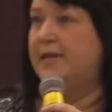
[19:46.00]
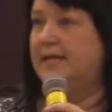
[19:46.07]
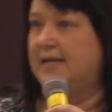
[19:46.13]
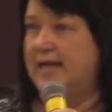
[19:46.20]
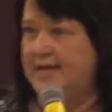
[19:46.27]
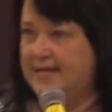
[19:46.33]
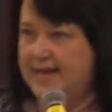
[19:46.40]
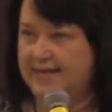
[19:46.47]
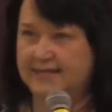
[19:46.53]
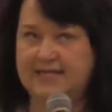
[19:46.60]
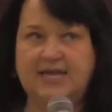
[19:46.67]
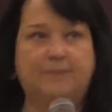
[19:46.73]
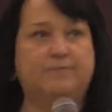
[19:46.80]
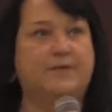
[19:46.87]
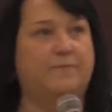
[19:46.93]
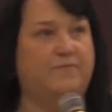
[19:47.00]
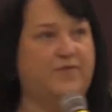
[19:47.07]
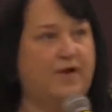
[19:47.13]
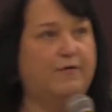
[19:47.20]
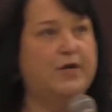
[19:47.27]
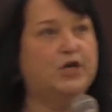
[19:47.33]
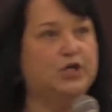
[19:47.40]
and keep them
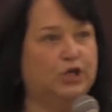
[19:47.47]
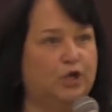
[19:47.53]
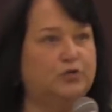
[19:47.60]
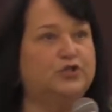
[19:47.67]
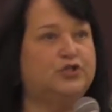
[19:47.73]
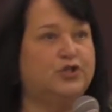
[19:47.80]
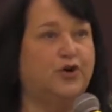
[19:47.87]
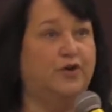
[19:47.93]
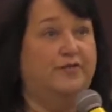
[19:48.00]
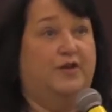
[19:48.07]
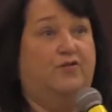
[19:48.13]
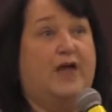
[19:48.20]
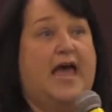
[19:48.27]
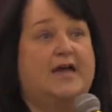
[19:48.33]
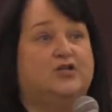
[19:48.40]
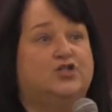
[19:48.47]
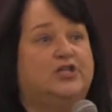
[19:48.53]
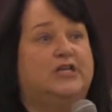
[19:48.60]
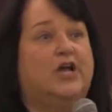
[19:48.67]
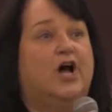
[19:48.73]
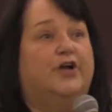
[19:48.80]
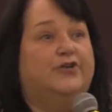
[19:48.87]
very close to her. They're
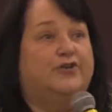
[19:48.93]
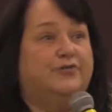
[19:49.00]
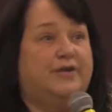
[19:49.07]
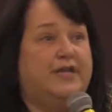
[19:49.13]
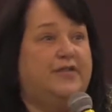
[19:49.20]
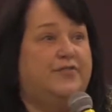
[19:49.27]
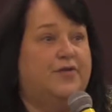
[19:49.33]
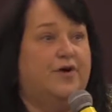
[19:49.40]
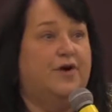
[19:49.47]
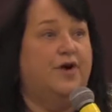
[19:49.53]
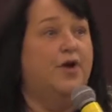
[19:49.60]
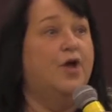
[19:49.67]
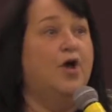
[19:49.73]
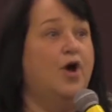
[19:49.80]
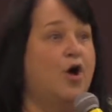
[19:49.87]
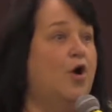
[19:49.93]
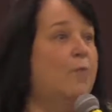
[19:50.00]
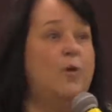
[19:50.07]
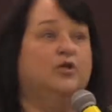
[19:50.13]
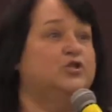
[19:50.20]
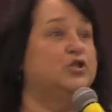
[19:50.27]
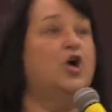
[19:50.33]
actually underneath her
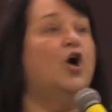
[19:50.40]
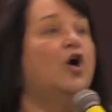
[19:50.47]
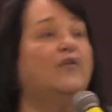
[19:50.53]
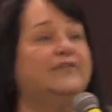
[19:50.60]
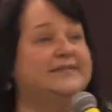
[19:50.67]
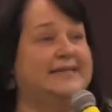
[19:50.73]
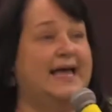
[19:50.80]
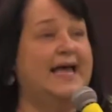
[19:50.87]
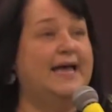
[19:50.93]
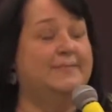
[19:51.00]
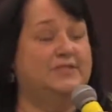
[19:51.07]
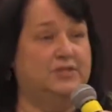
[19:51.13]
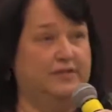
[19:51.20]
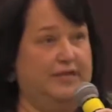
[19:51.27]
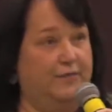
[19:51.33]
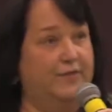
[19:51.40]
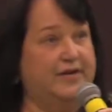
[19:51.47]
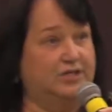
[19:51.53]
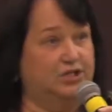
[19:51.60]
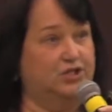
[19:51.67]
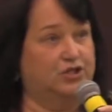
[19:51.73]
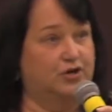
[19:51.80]
almost all the time till they
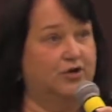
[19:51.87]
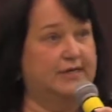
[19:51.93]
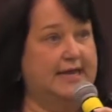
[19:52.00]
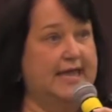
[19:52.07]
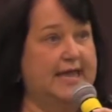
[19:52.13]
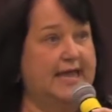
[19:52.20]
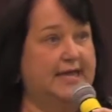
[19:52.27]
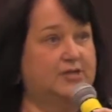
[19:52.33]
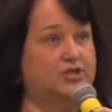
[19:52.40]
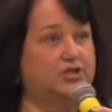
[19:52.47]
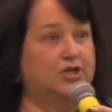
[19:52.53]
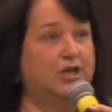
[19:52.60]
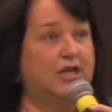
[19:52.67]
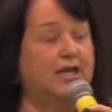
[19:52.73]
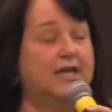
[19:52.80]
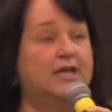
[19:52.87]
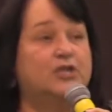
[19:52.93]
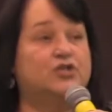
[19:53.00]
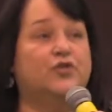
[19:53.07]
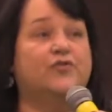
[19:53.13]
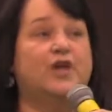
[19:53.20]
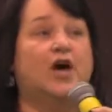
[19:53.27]
reach a certain age.
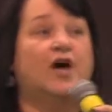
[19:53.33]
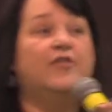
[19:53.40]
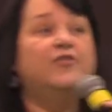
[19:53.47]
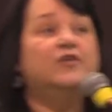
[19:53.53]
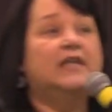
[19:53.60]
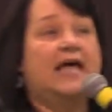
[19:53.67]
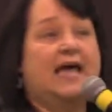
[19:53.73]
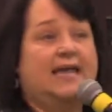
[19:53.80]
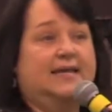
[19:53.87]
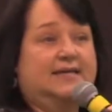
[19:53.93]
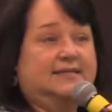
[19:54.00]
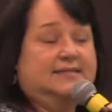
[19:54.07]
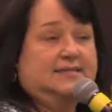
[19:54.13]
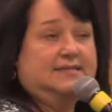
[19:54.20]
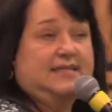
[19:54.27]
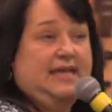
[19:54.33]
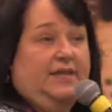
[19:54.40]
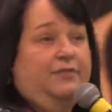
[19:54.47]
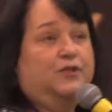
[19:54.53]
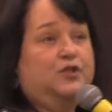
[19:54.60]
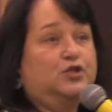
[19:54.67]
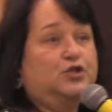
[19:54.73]
So the other lionesses in the